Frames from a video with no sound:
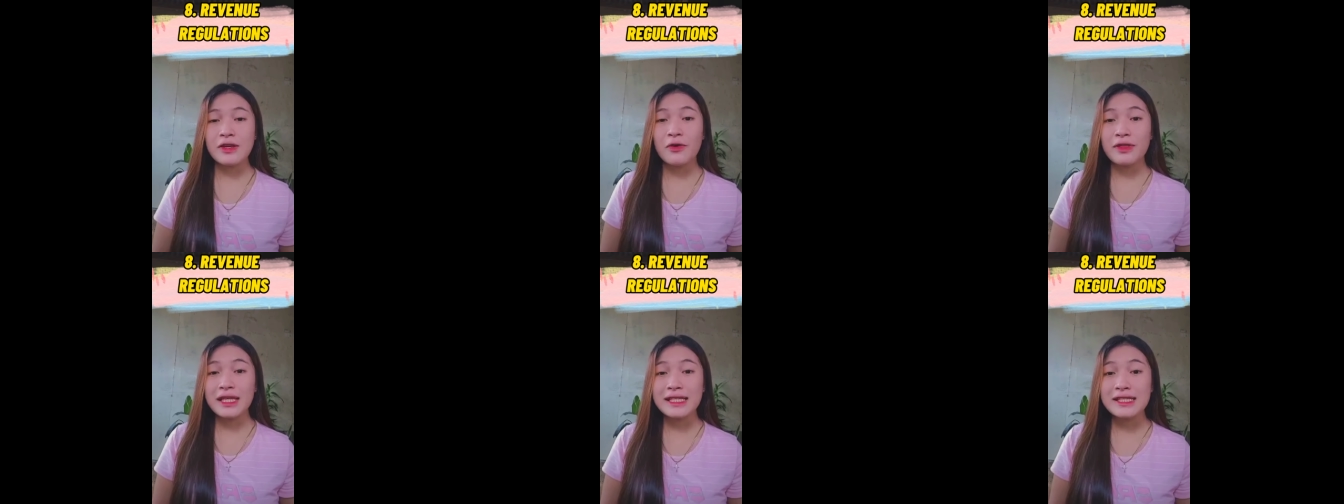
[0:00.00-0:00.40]

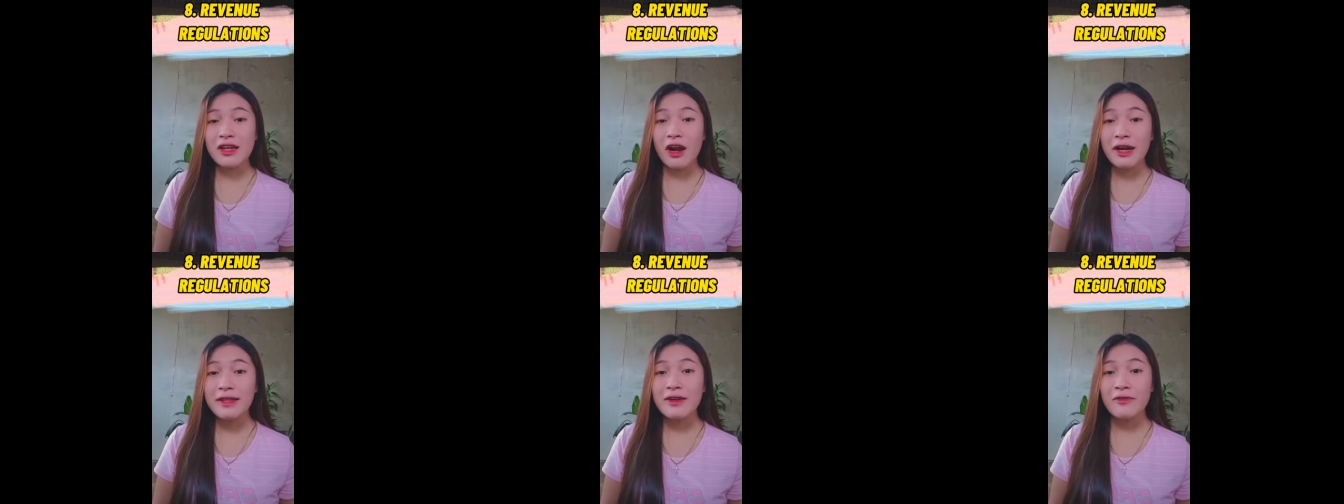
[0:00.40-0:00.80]
So these
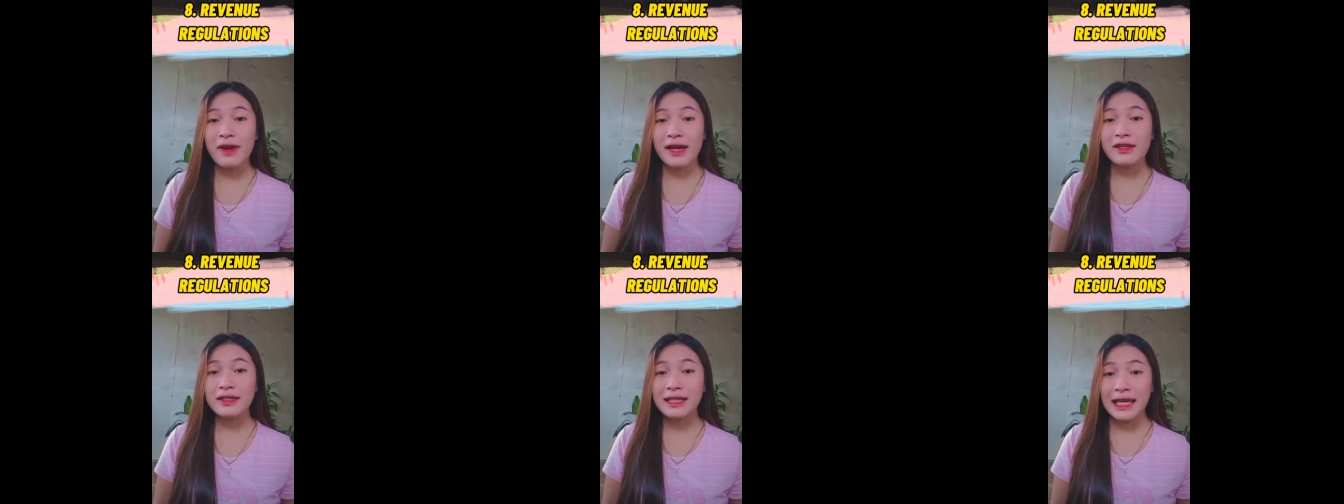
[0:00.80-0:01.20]
are the
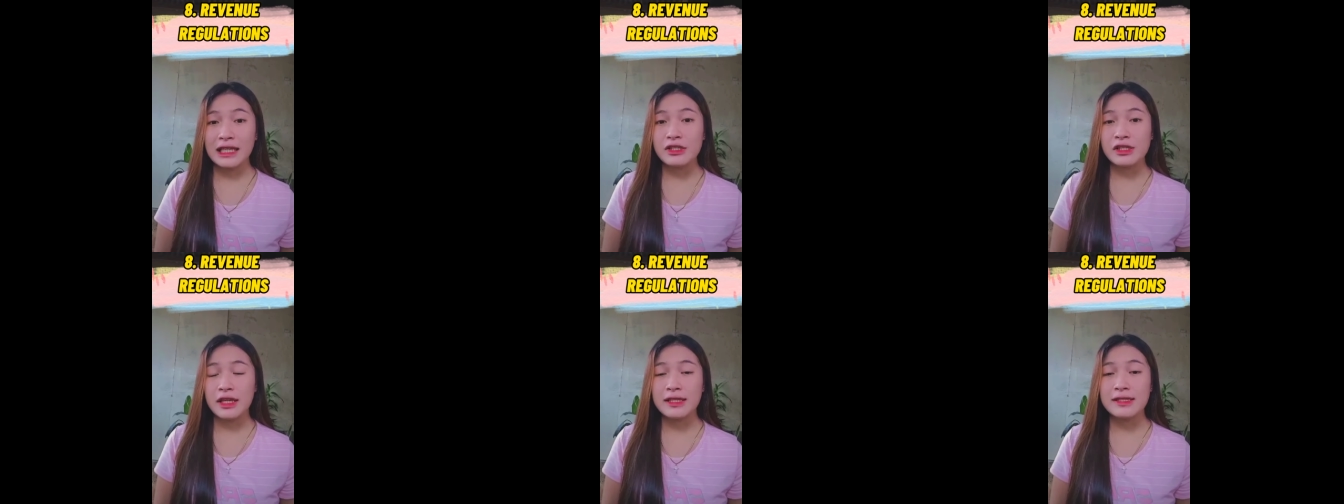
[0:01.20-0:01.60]

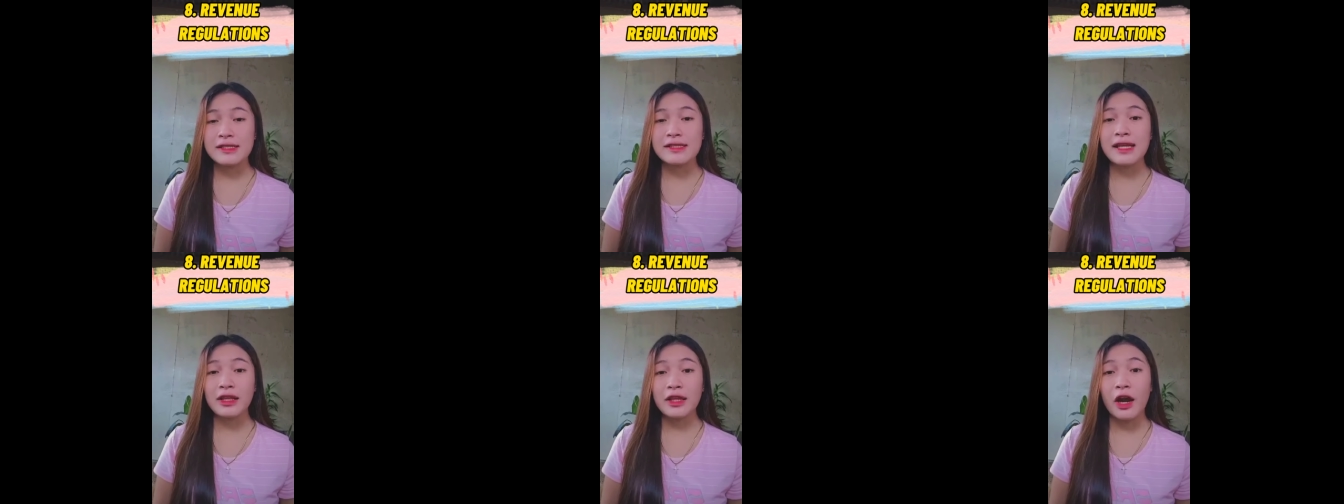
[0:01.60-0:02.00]

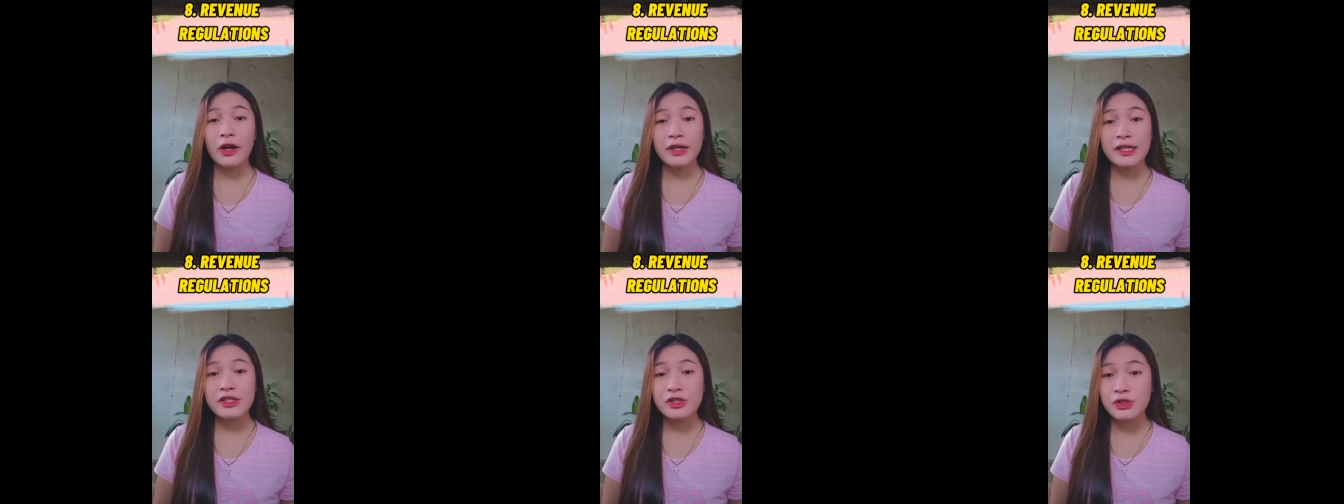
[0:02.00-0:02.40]
regulations that
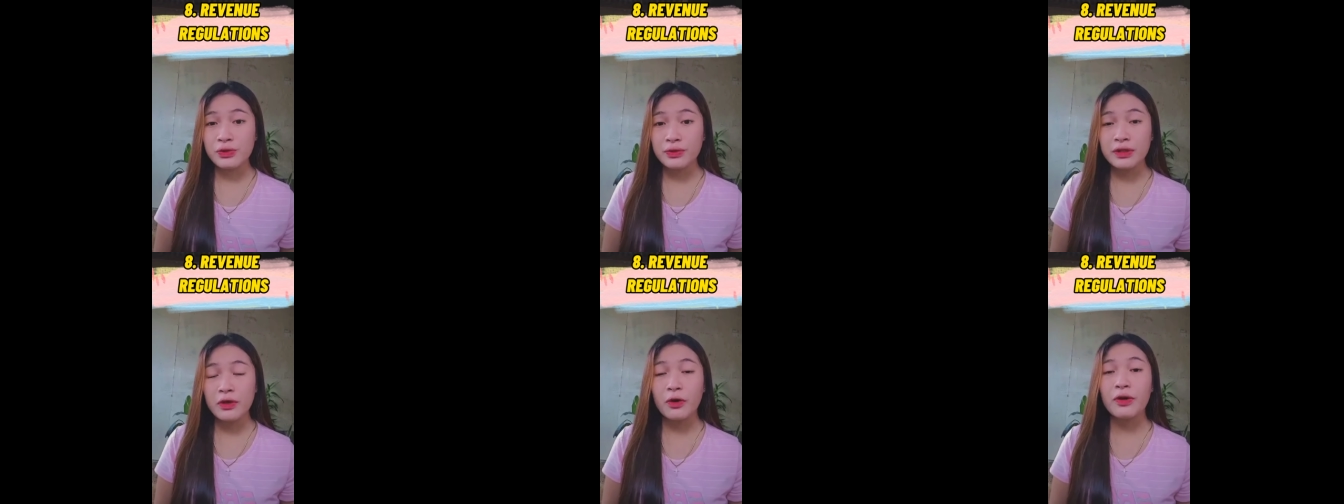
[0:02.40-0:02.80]
are
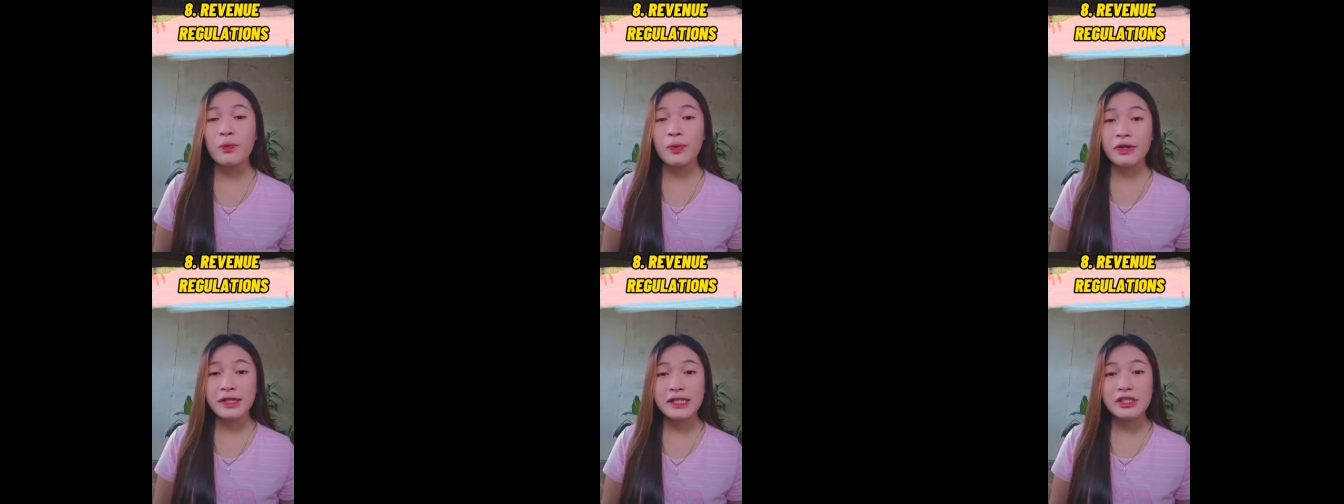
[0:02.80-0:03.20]
issued or
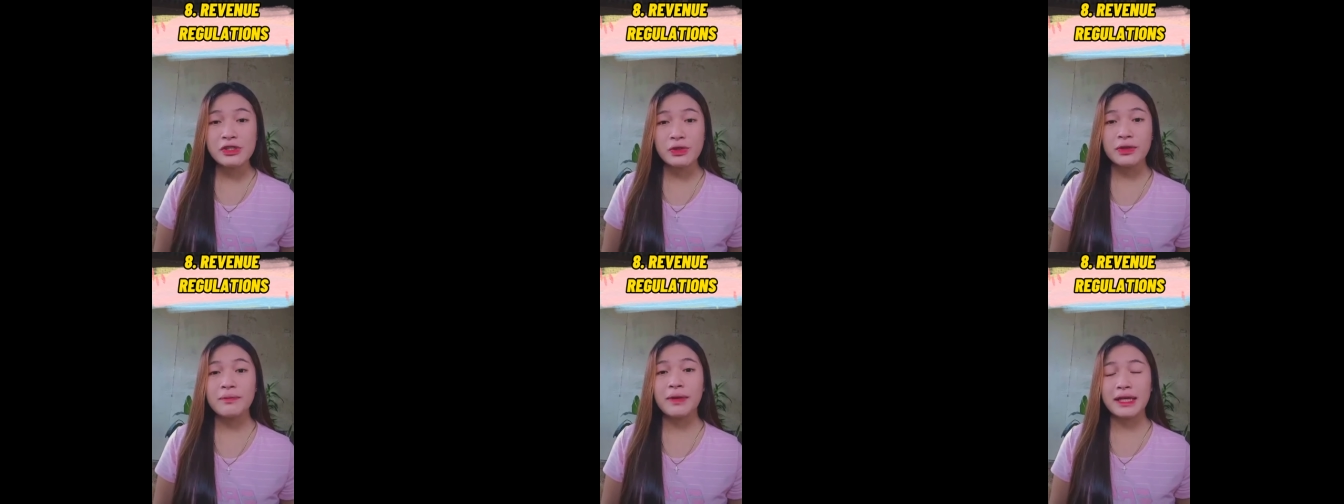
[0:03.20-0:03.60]
were
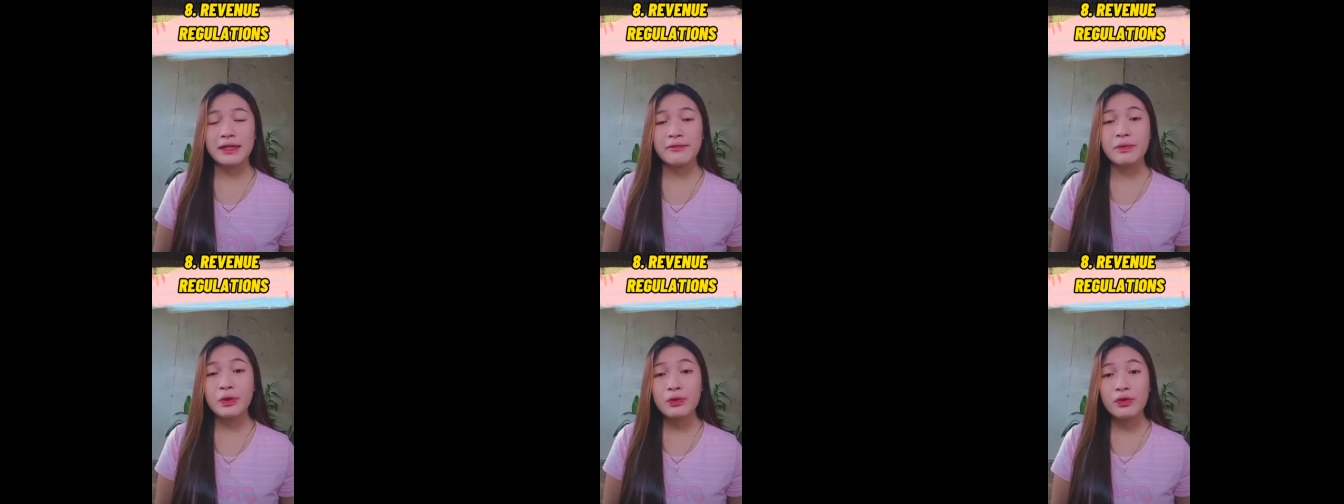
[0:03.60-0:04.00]
issued by
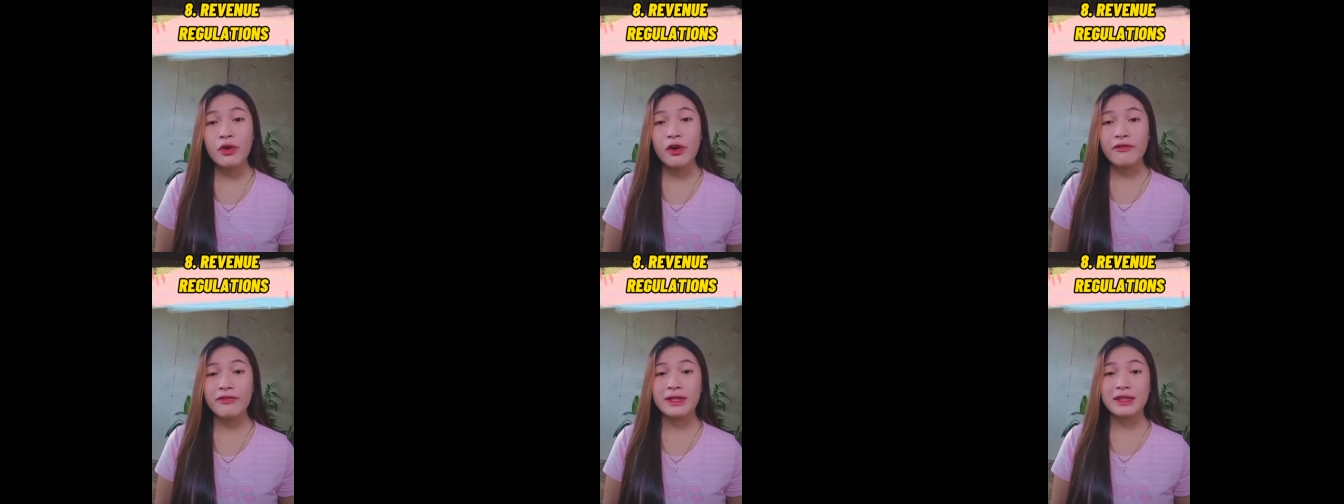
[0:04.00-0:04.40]
the
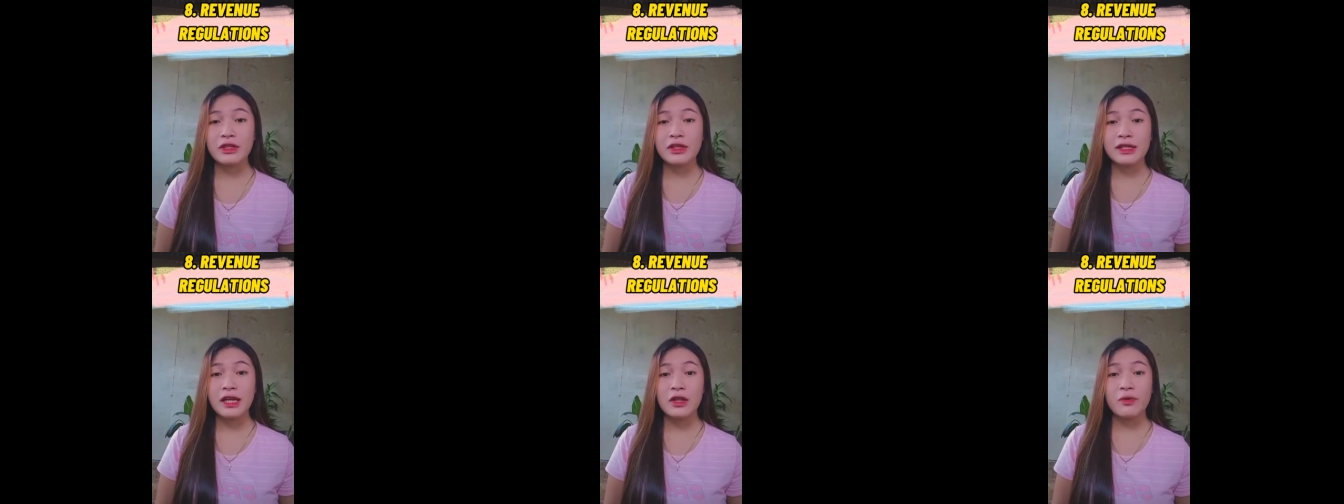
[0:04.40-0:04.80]
Bureau of
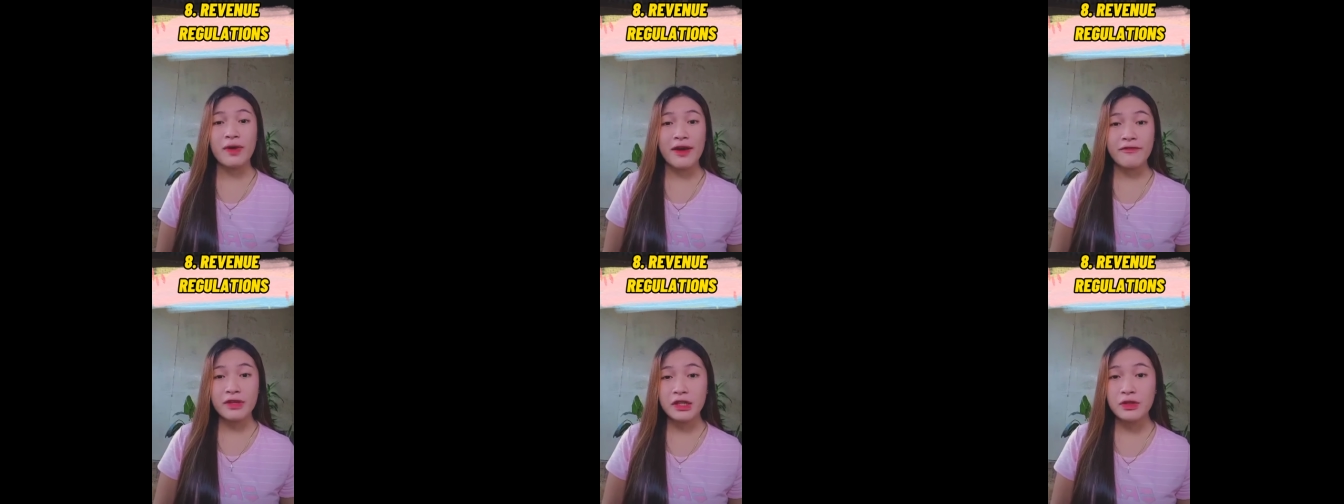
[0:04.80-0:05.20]
Internal
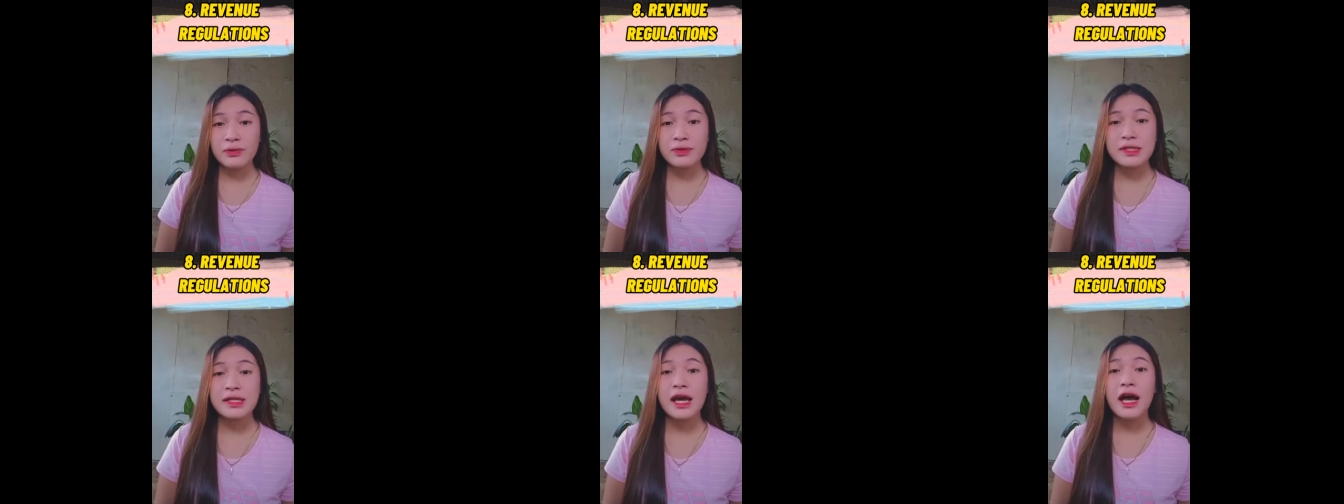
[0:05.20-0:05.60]

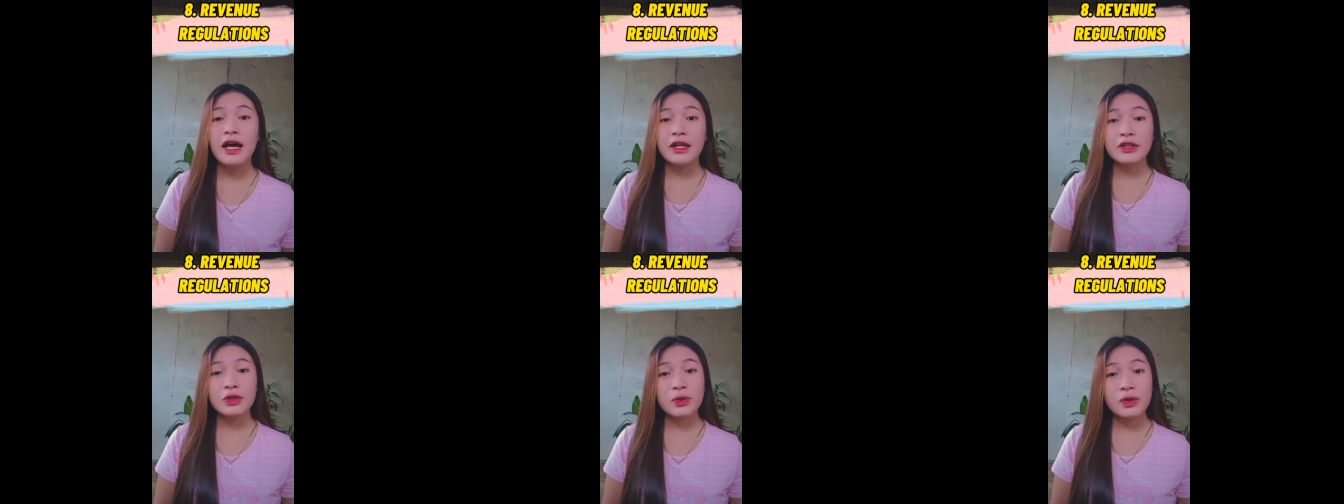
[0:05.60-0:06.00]
Revenues
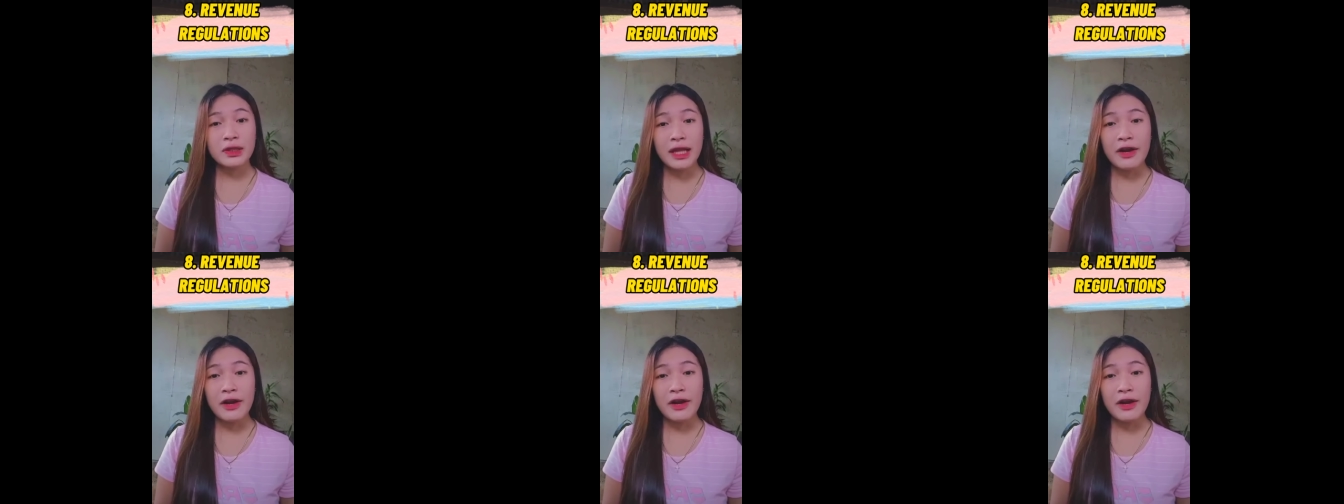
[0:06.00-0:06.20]
to